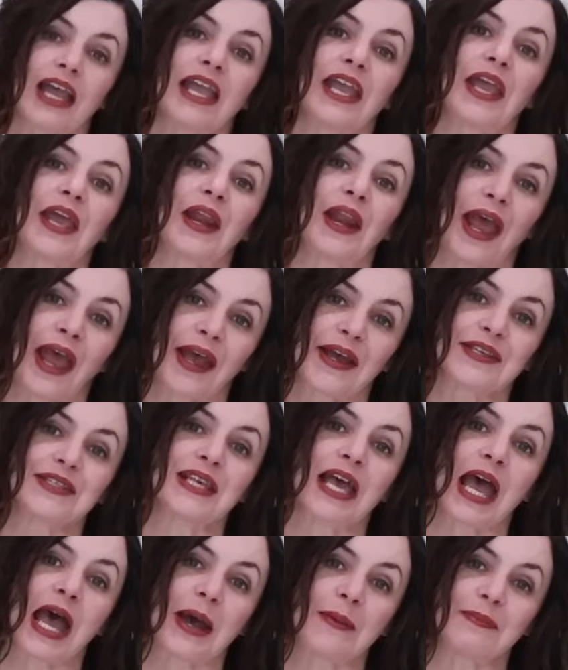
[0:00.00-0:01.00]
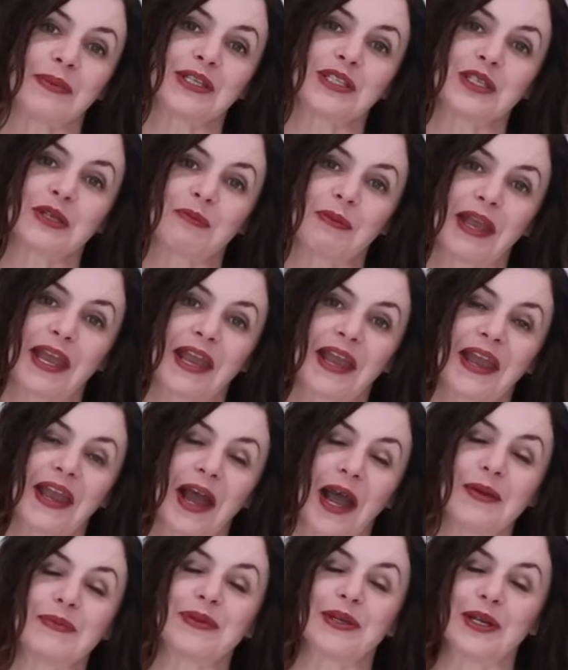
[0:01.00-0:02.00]
it has happened to me,
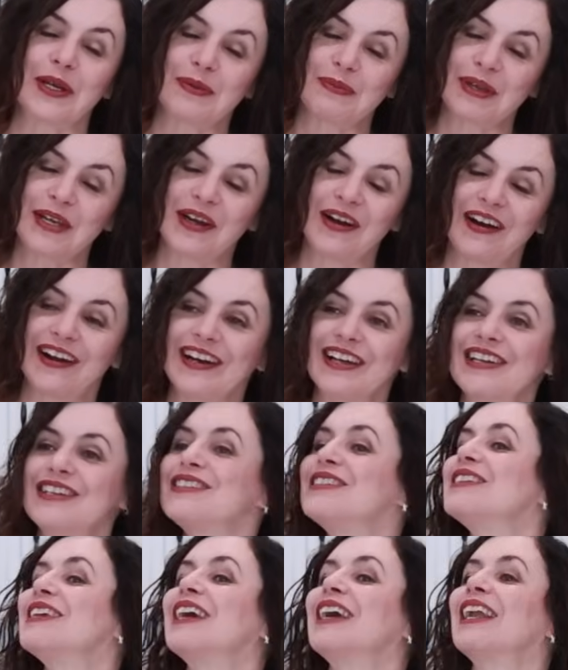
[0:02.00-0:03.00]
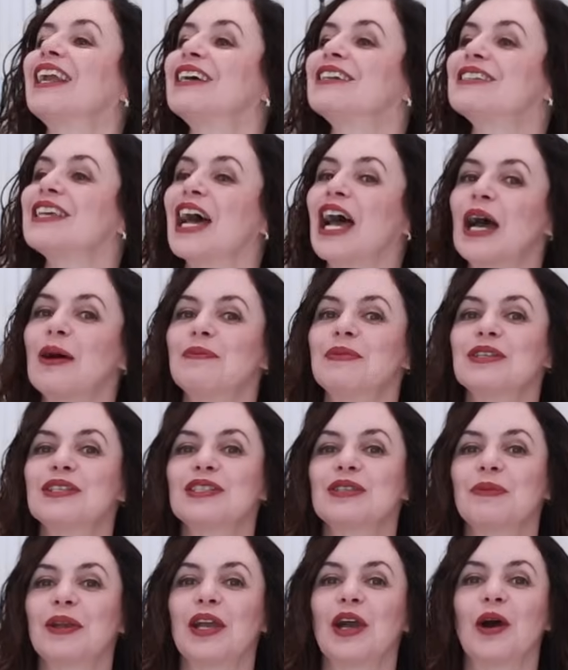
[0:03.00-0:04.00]
I'm gonna be honest, it has happened
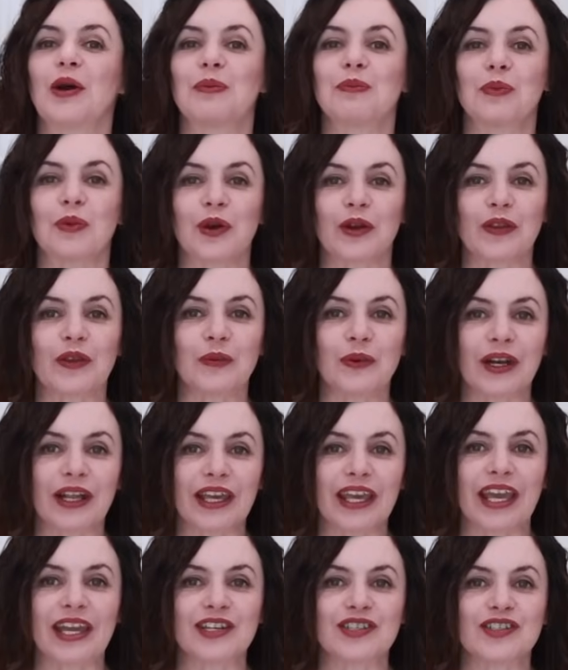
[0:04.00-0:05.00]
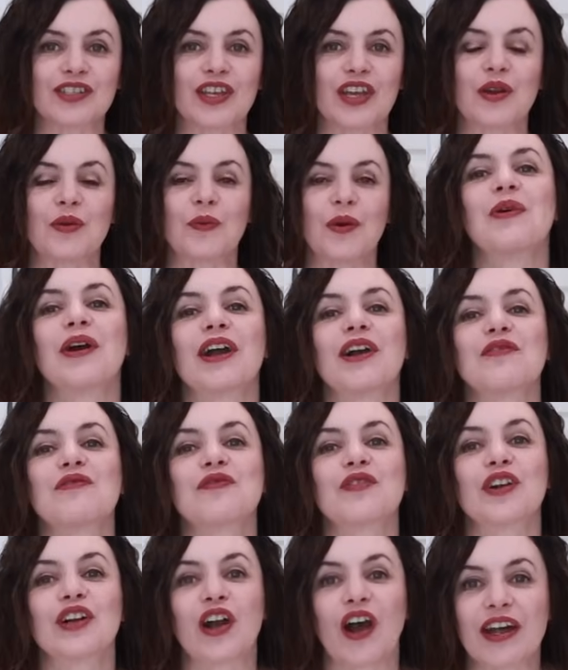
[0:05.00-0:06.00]
to me on more than one occasion where I've
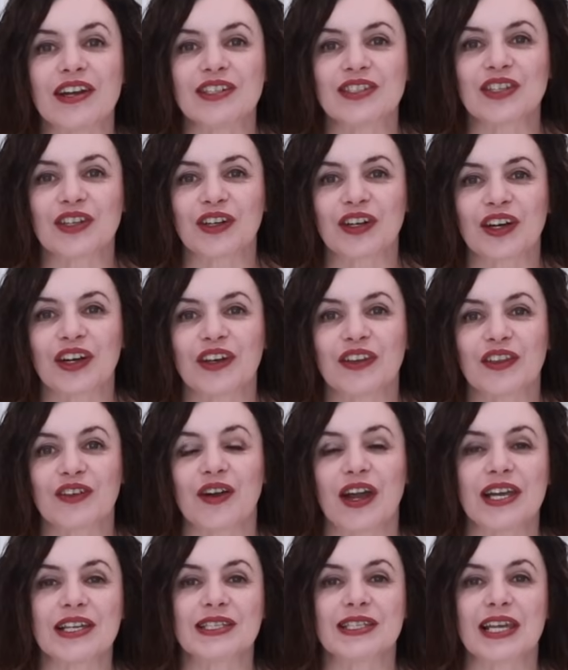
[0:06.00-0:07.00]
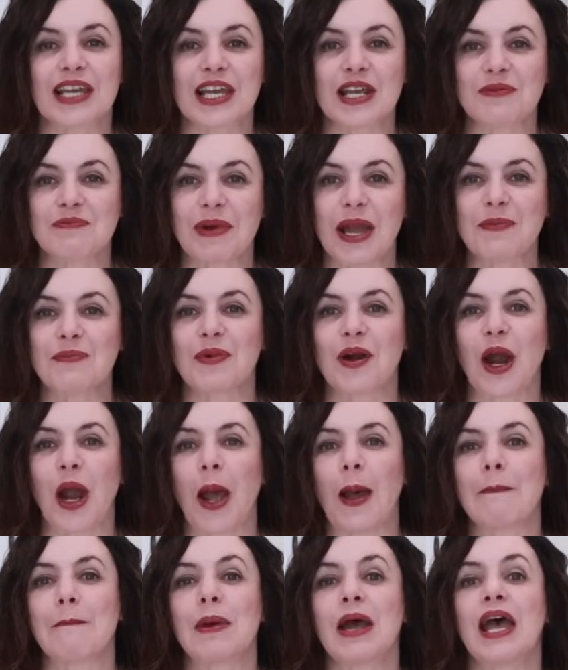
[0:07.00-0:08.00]
forgotten to cook the rice in my
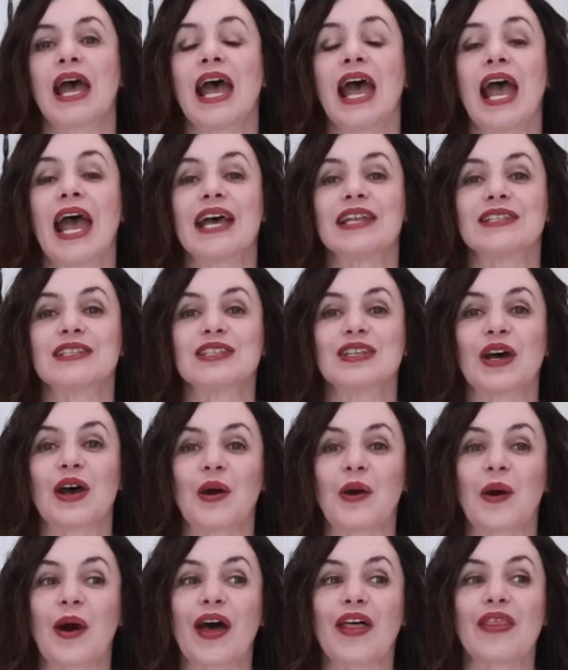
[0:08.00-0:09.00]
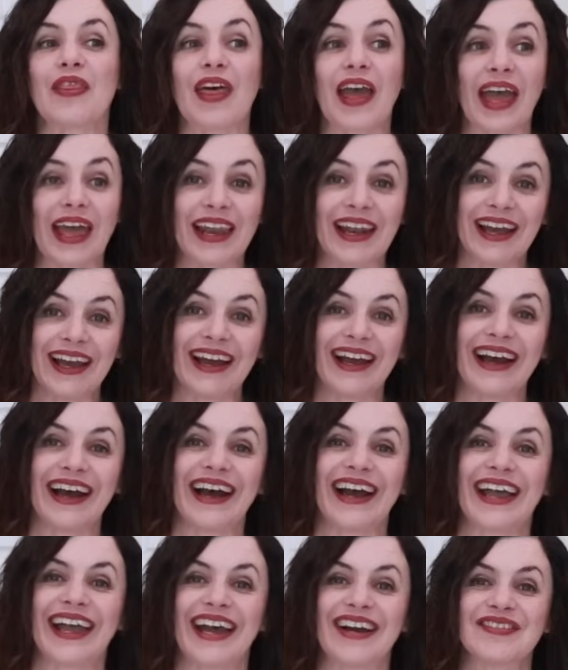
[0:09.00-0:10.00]
prep, and so then
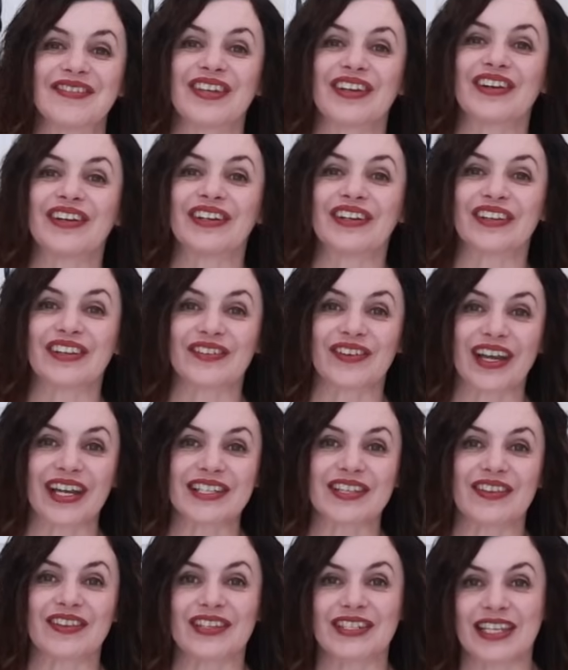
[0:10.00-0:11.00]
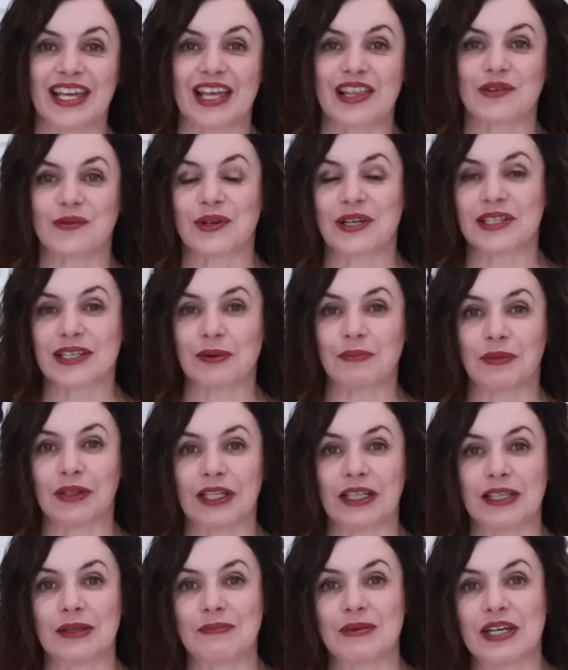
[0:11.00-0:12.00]
I have to cook the rice on the day that we're
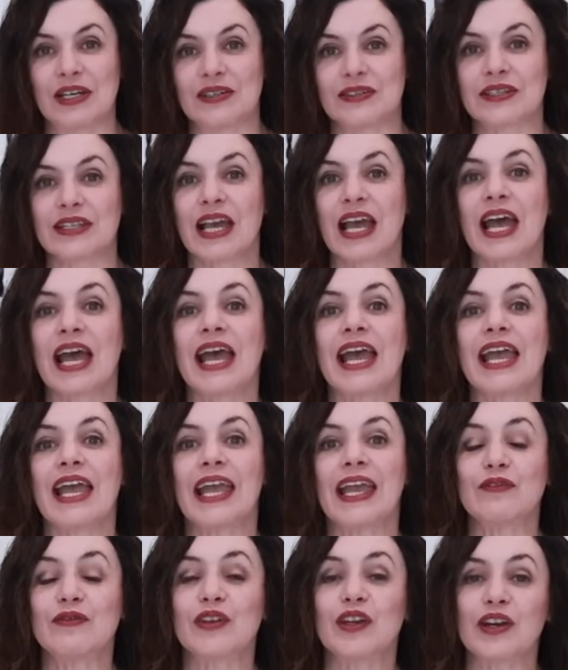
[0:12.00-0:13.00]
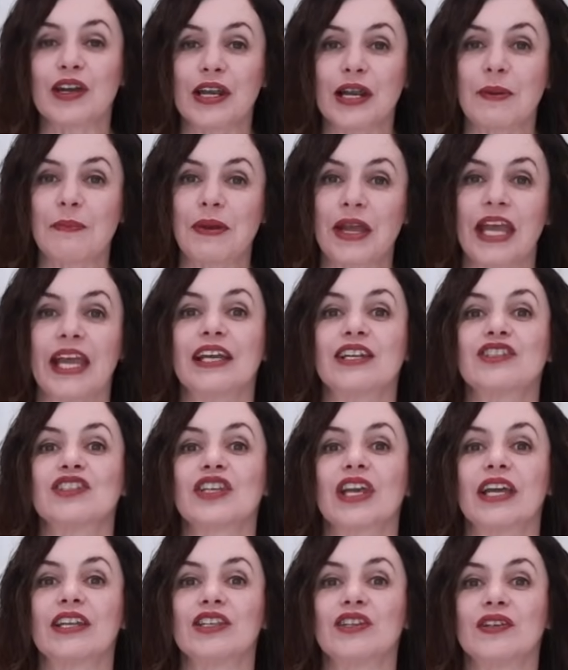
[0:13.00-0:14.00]
assembling the meals. If you're in a pinch
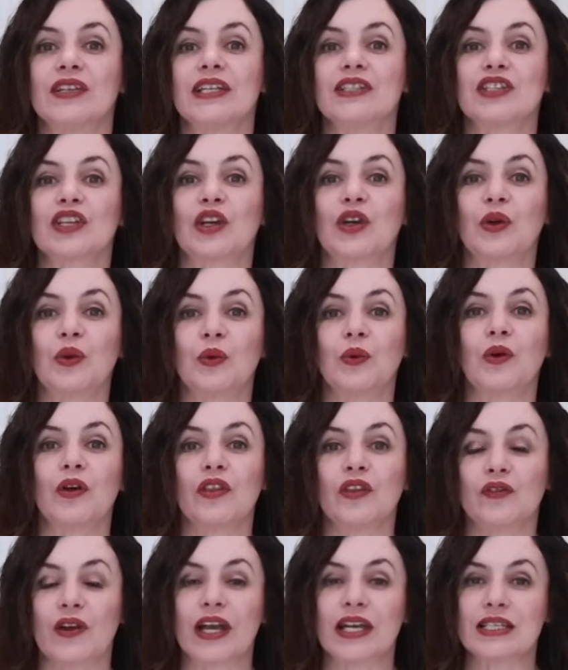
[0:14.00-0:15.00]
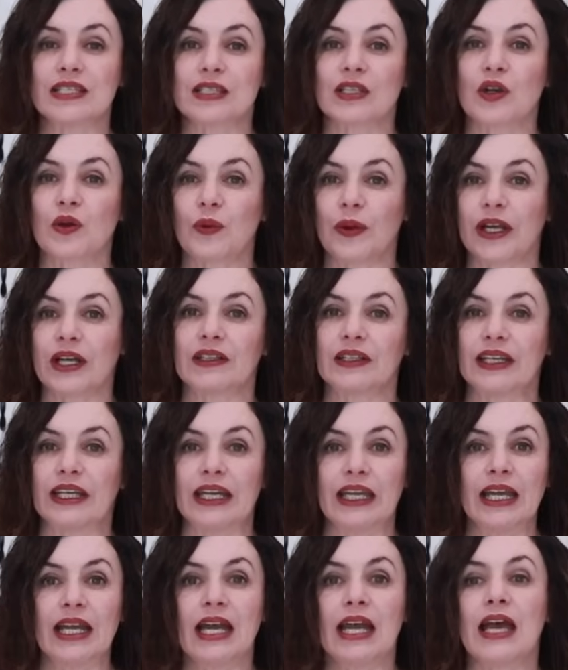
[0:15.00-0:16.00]
and you need to cool the rice
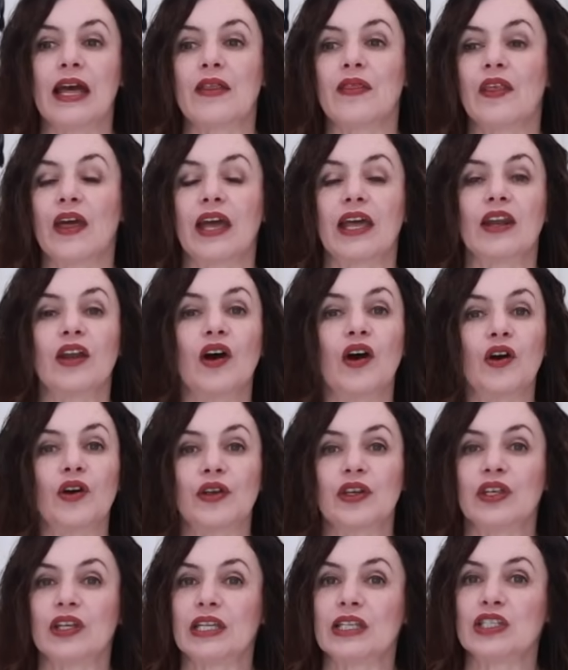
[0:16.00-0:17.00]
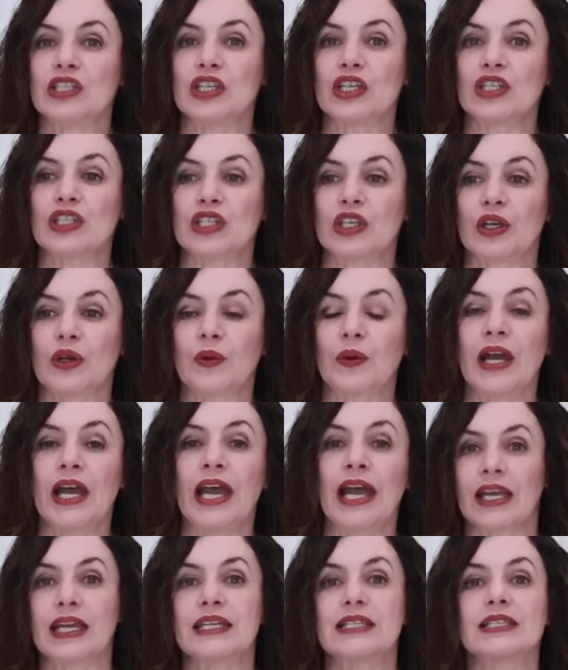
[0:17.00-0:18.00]
quickly, then all you need to do
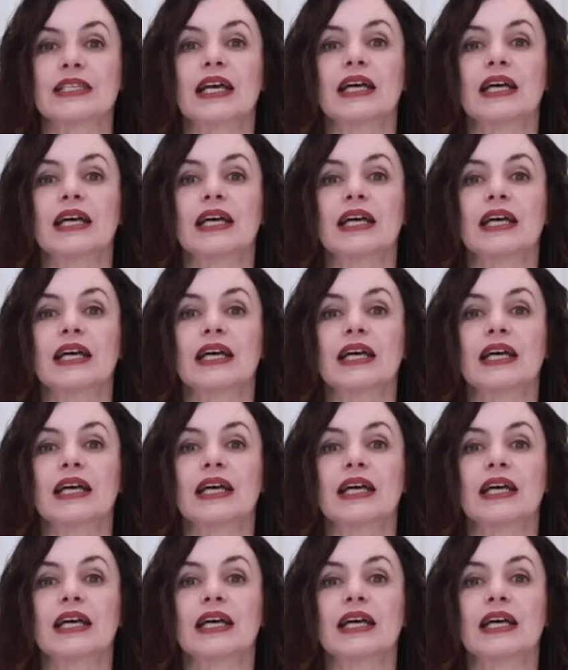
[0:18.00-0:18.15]
is